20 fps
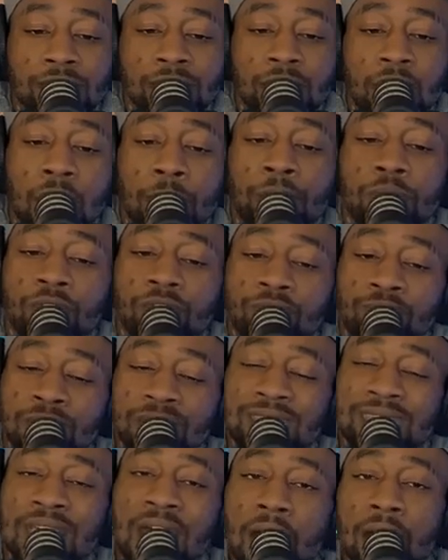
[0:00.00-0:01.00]
type of
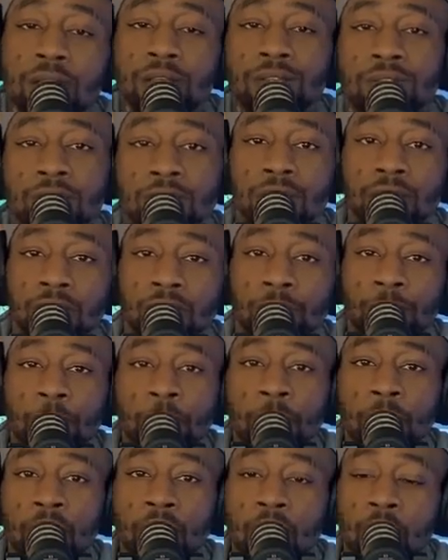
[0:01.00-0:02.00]
mentality.
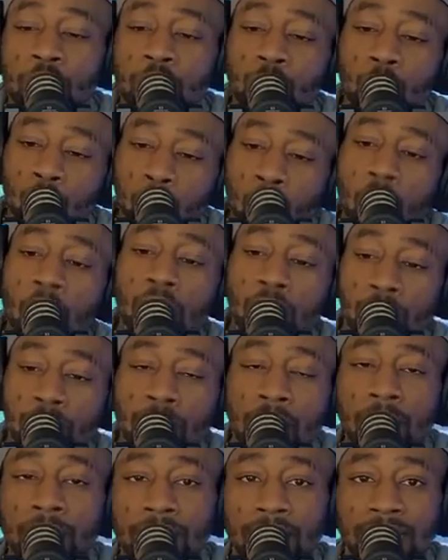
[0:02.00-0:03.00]
And you walk
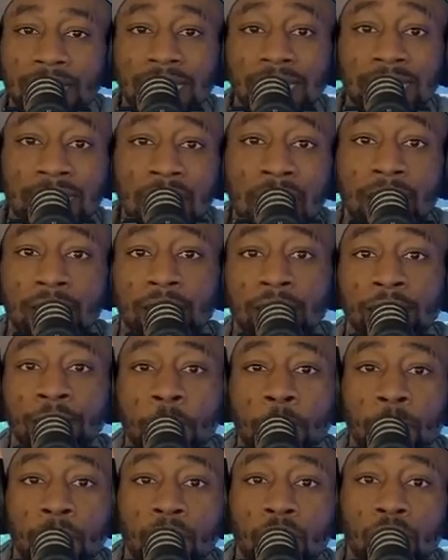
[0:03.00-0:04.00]
around like you got it.
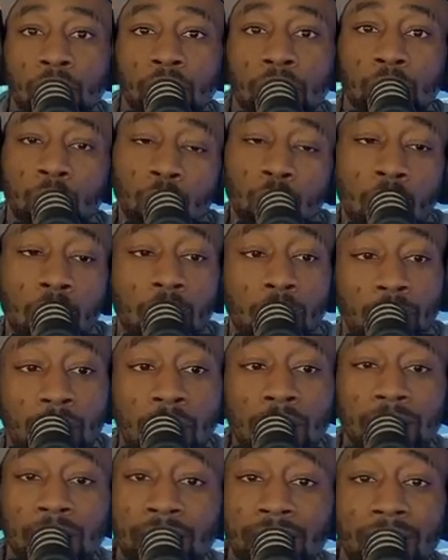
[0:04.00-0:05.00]
You walk
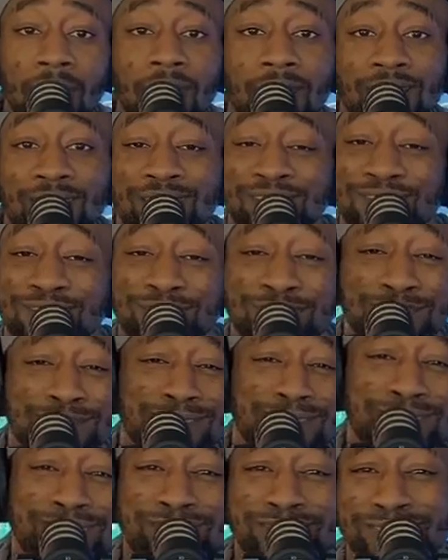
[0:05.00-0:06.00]
around like, hey,
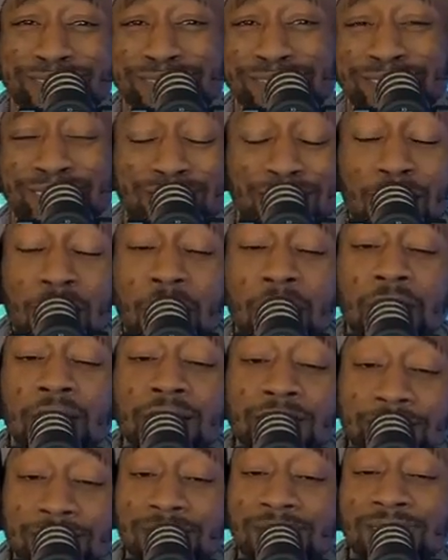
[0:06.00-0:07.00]

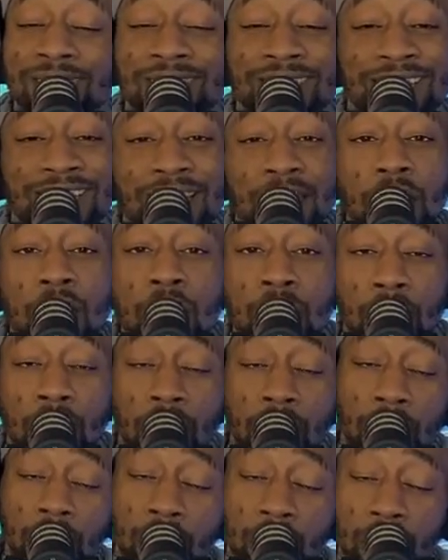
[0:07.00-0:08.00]
listen,
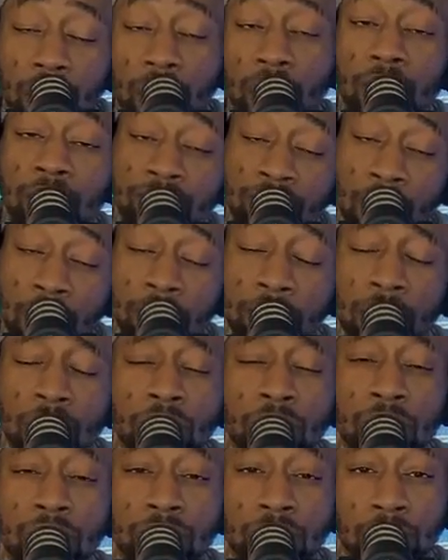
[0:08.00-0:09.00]
if my
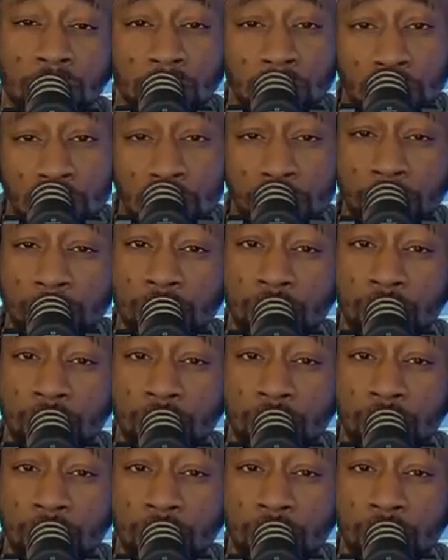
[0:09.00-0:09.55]
milk isn't your cup of